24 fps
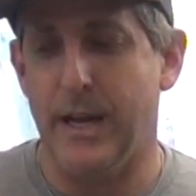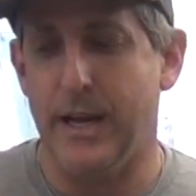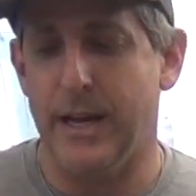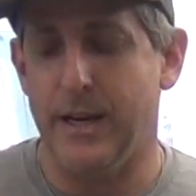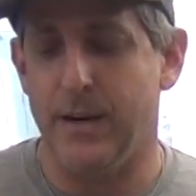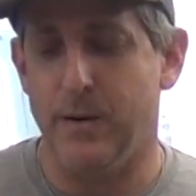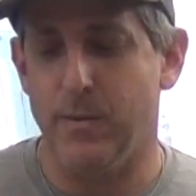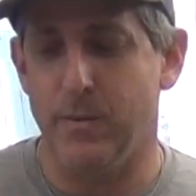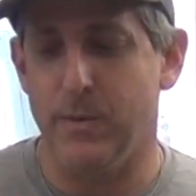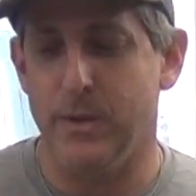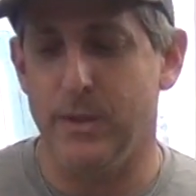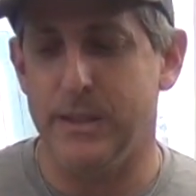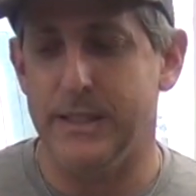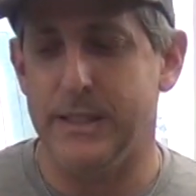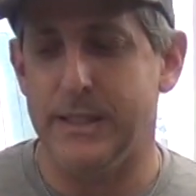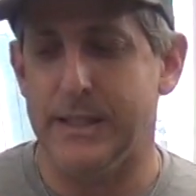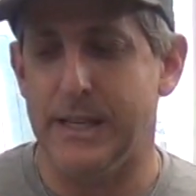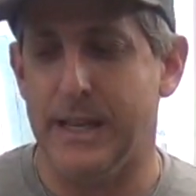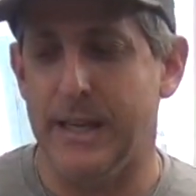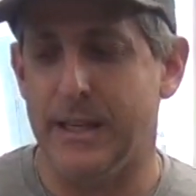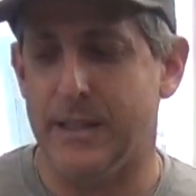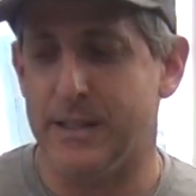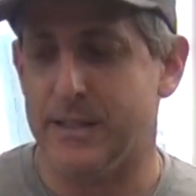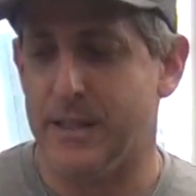and it really
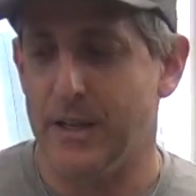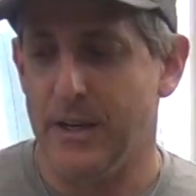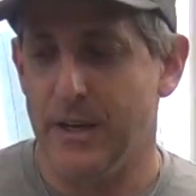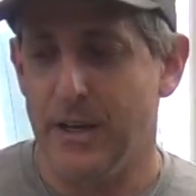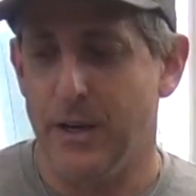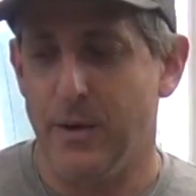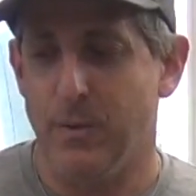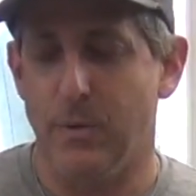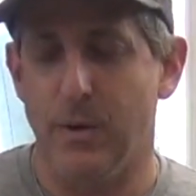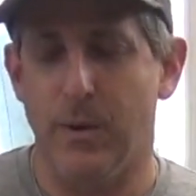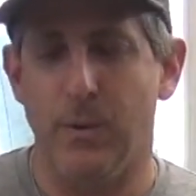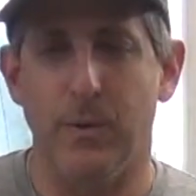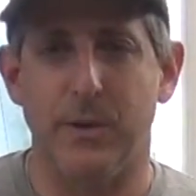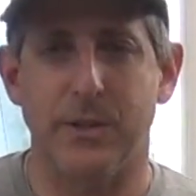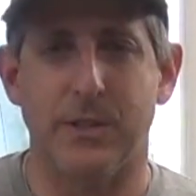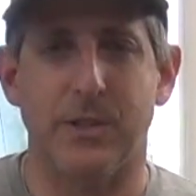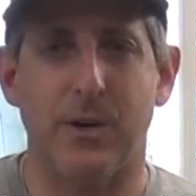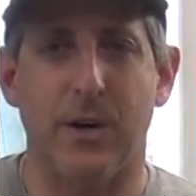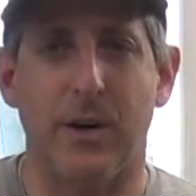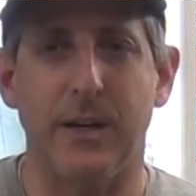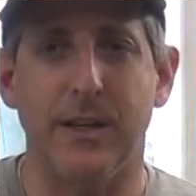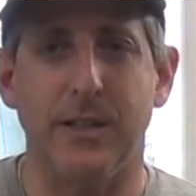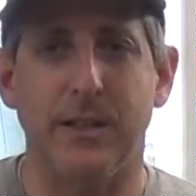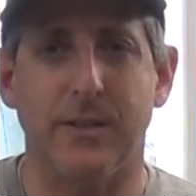takes what was
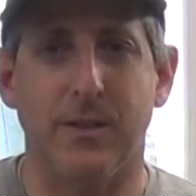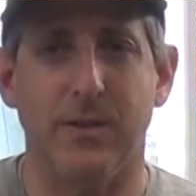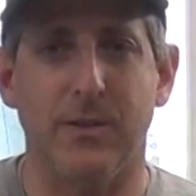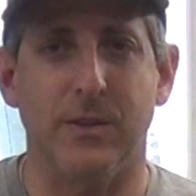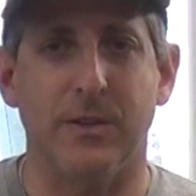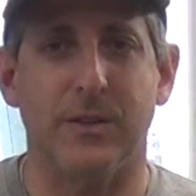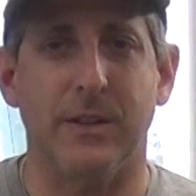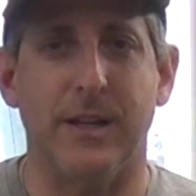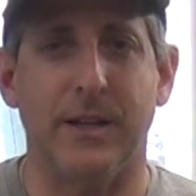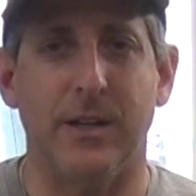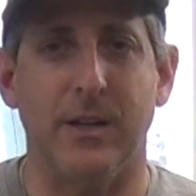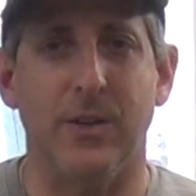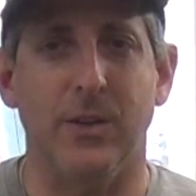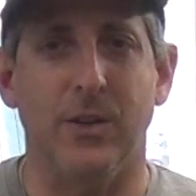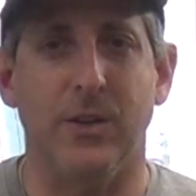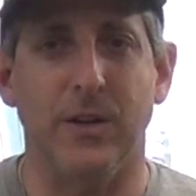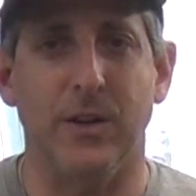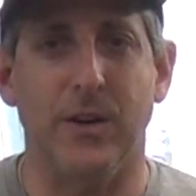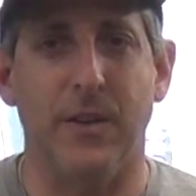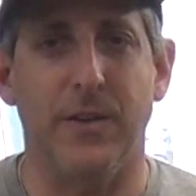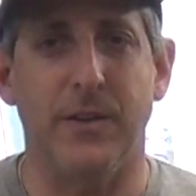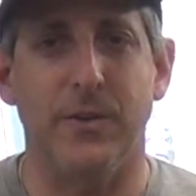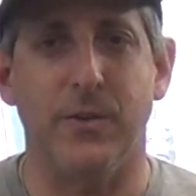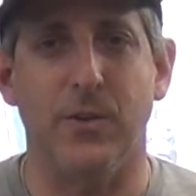starting to look like a
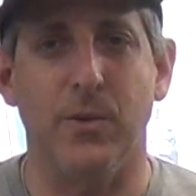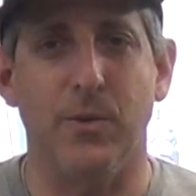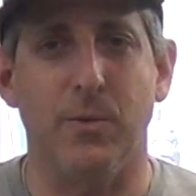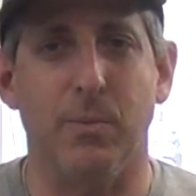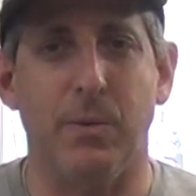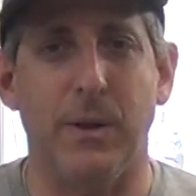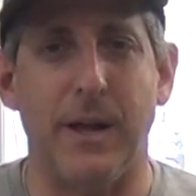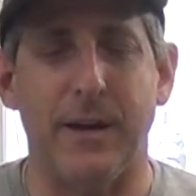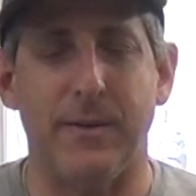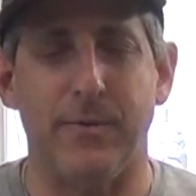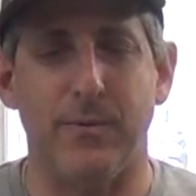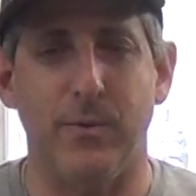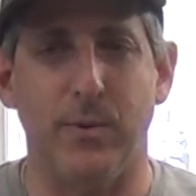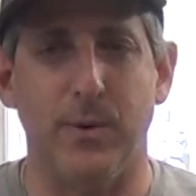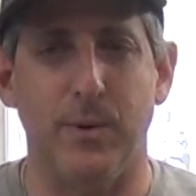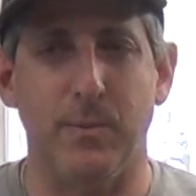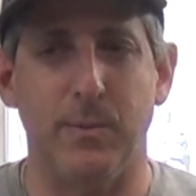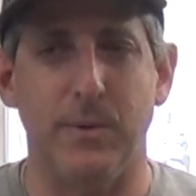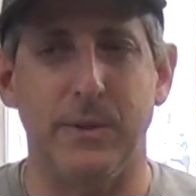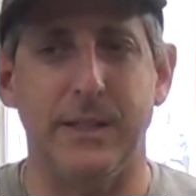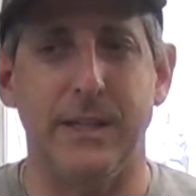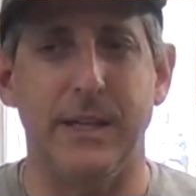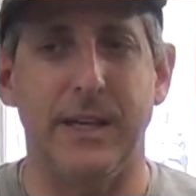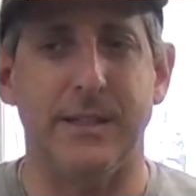long-in-the-tooth platform
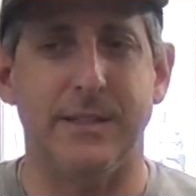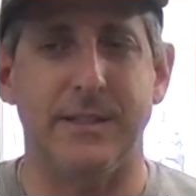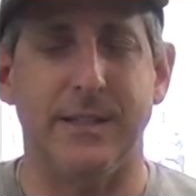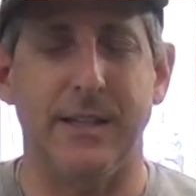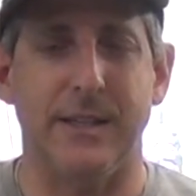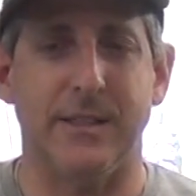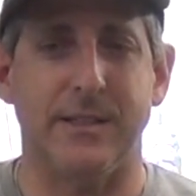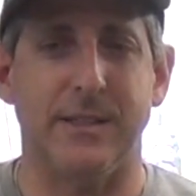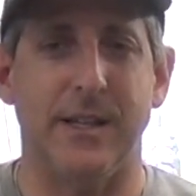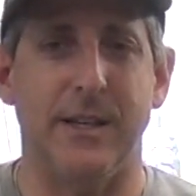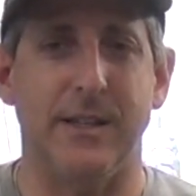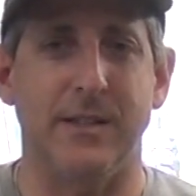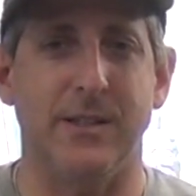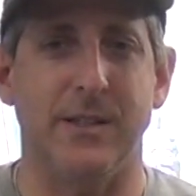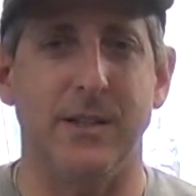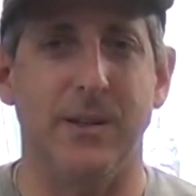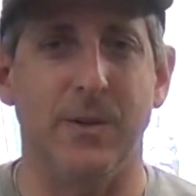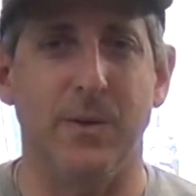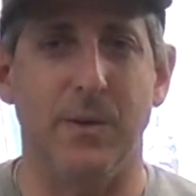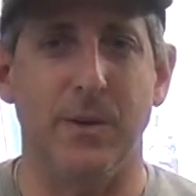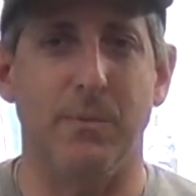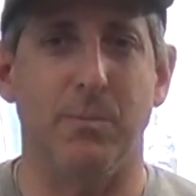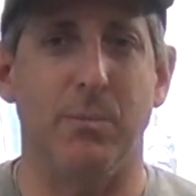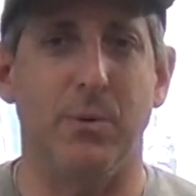with the
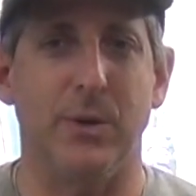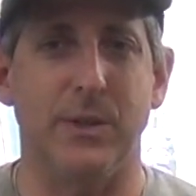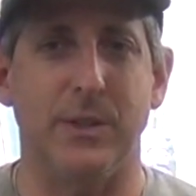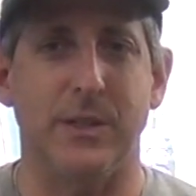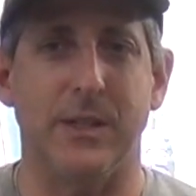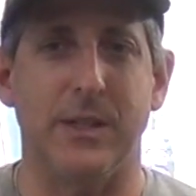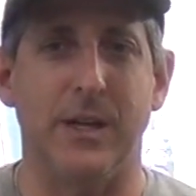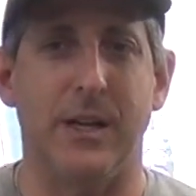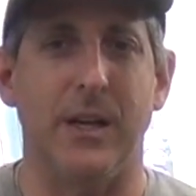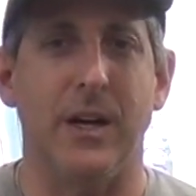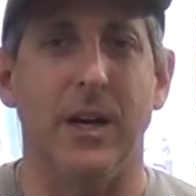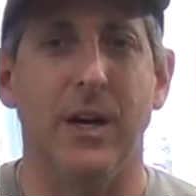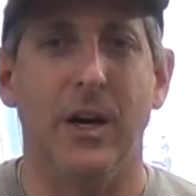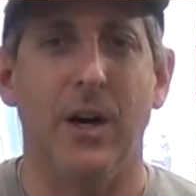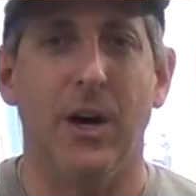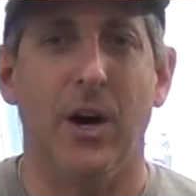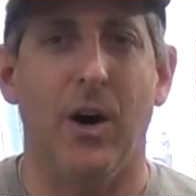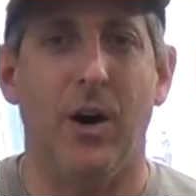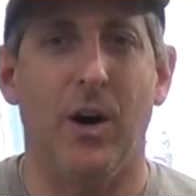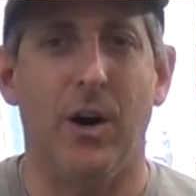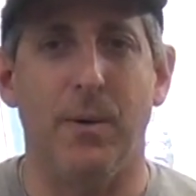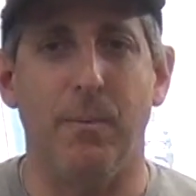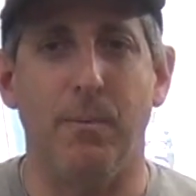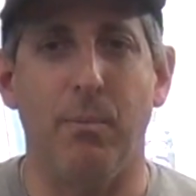SCX10 and puts it
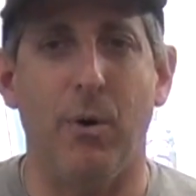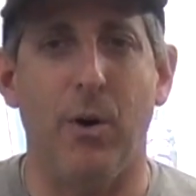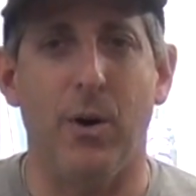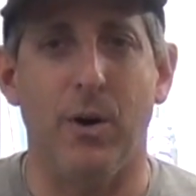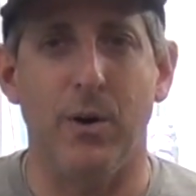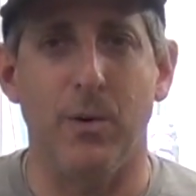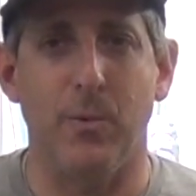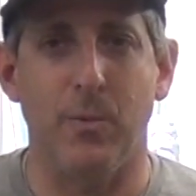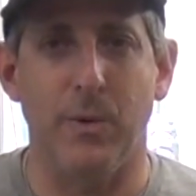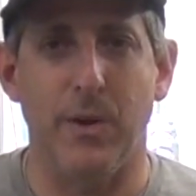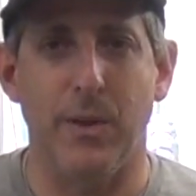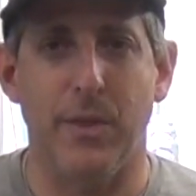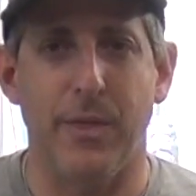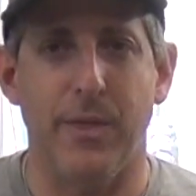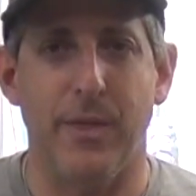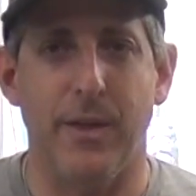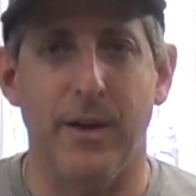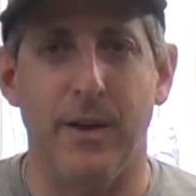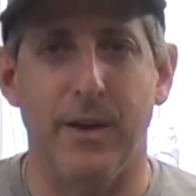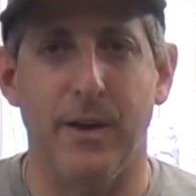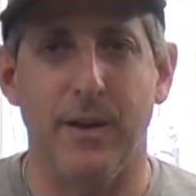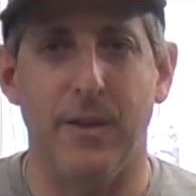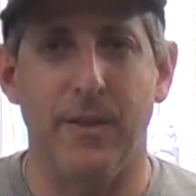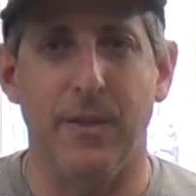on par with
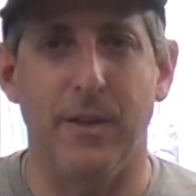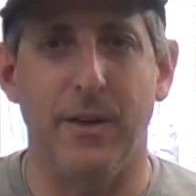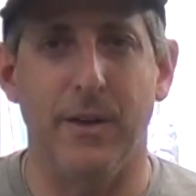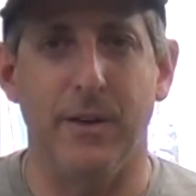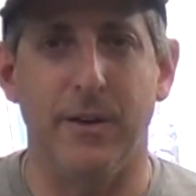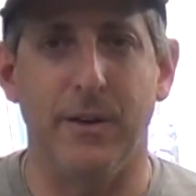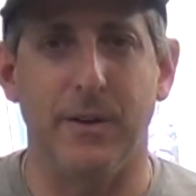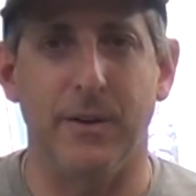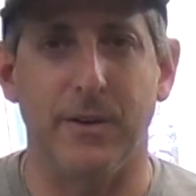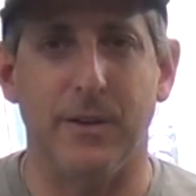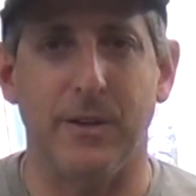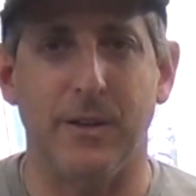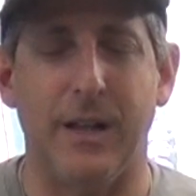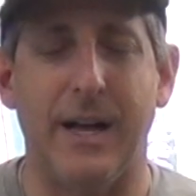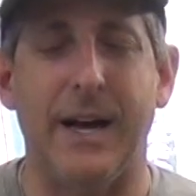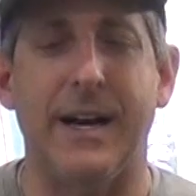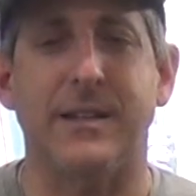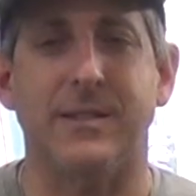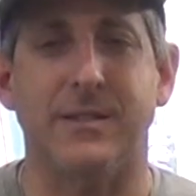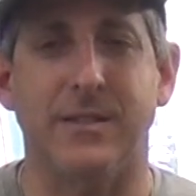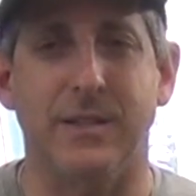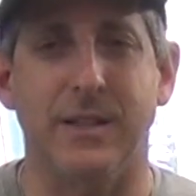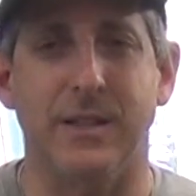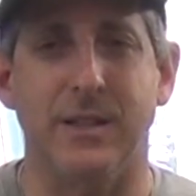the
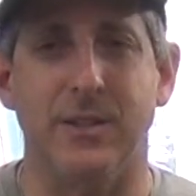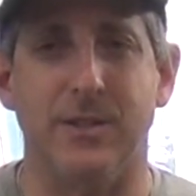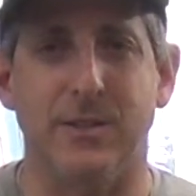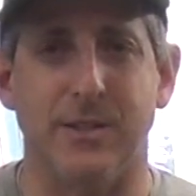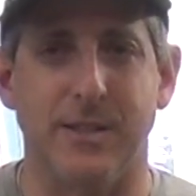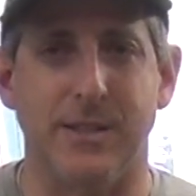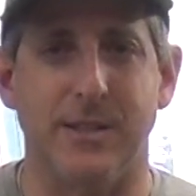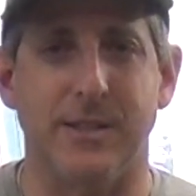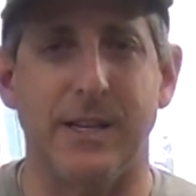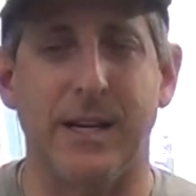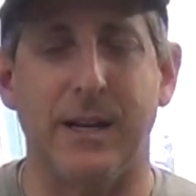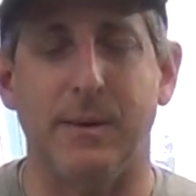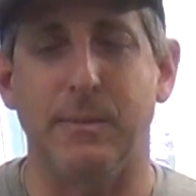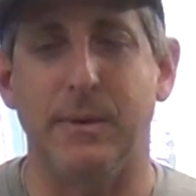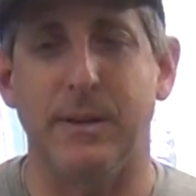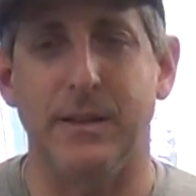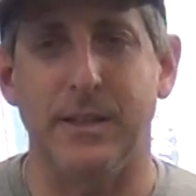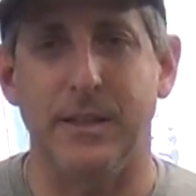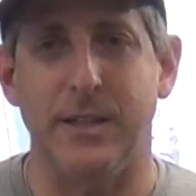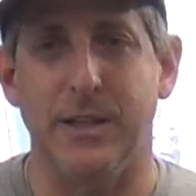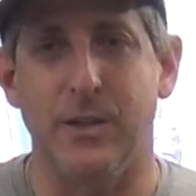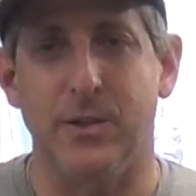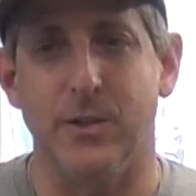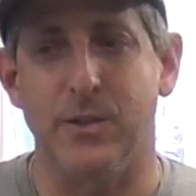class leaders, the segment
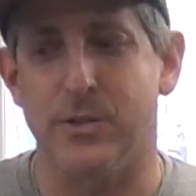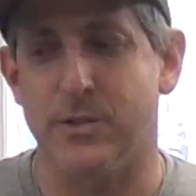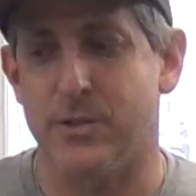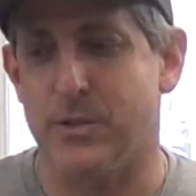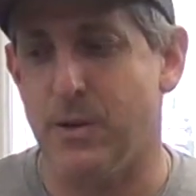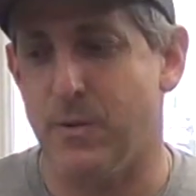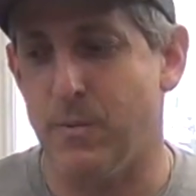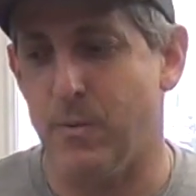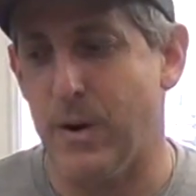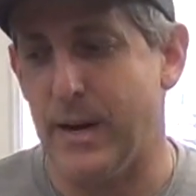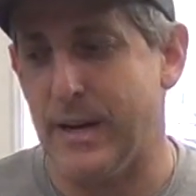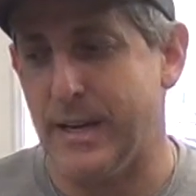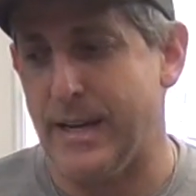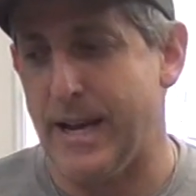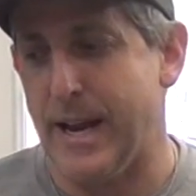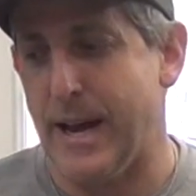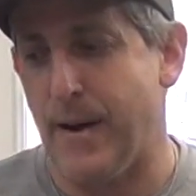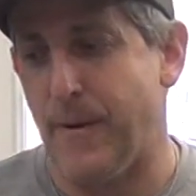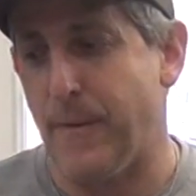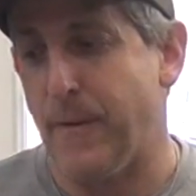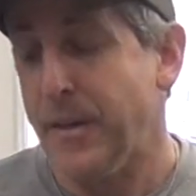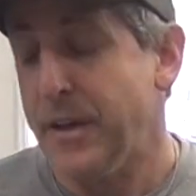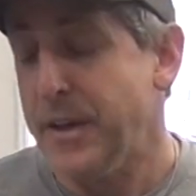leaders right now.